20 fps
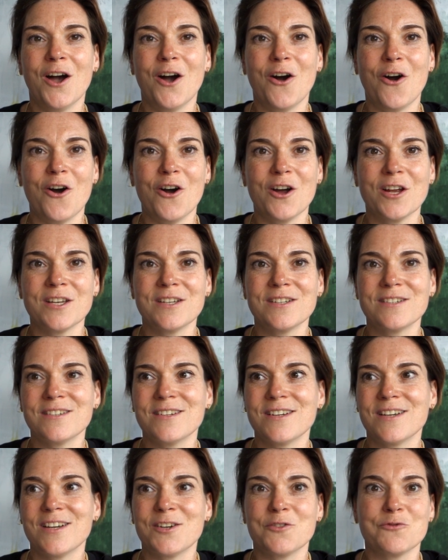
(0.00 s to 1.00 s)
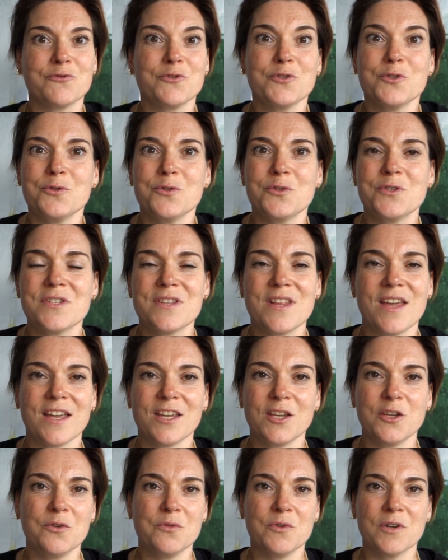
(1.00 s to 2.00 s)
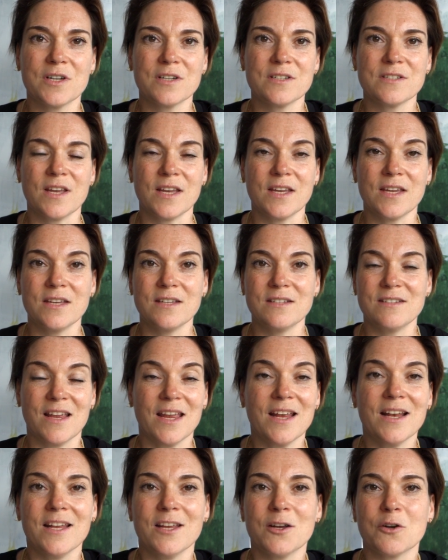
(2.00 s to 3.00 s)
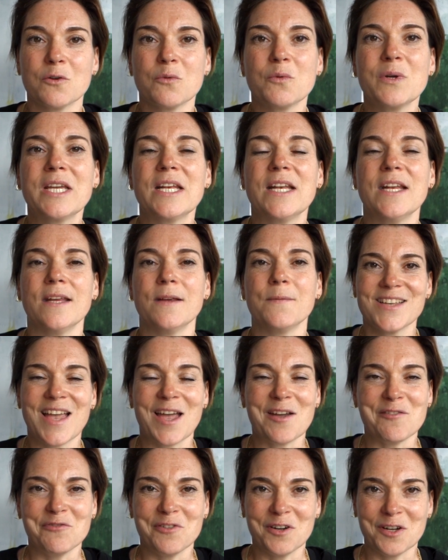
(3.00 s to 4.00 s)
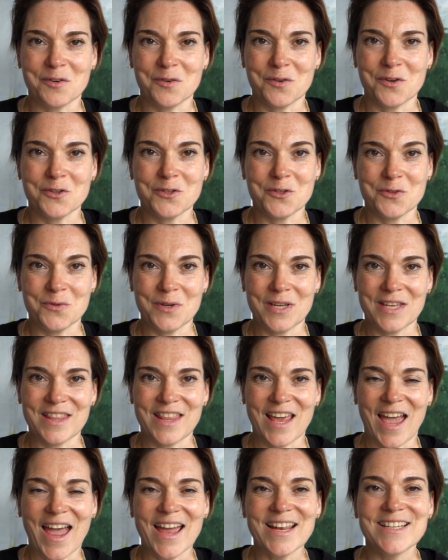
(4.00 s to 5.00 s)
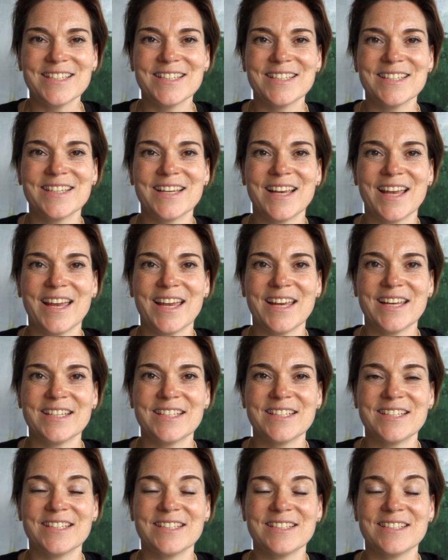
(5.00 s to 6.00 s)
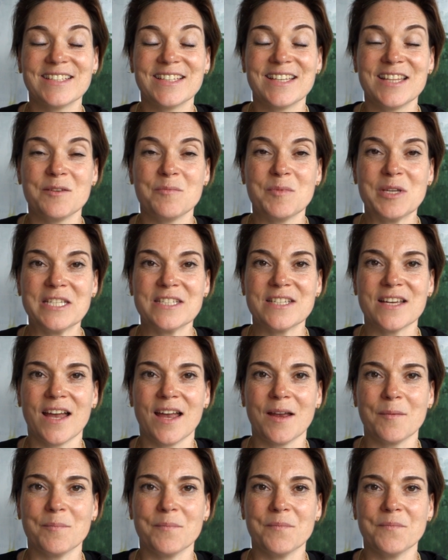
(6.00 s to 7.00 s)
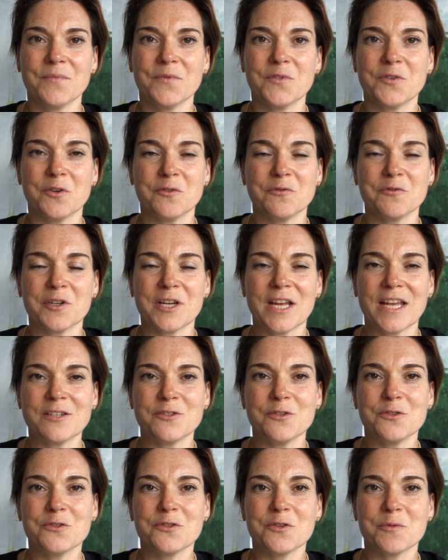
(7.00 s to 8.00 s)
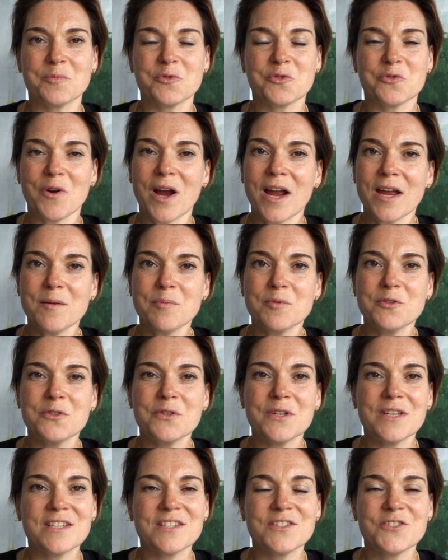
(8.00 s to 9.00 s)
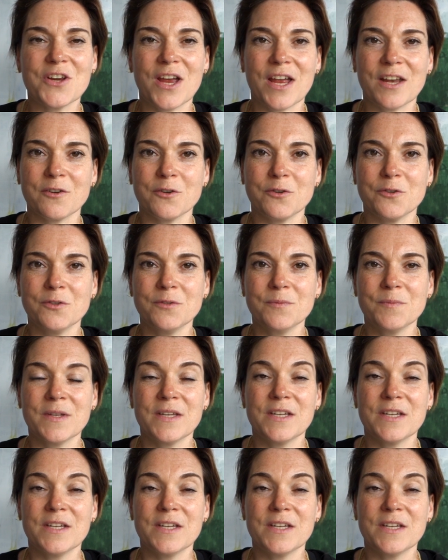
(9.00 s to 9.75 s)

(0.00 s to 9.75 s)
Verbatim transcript: on a route that you are taking daily or weekly. Have fun doing that. And in the meantime, don't forget to subscribe to this channel.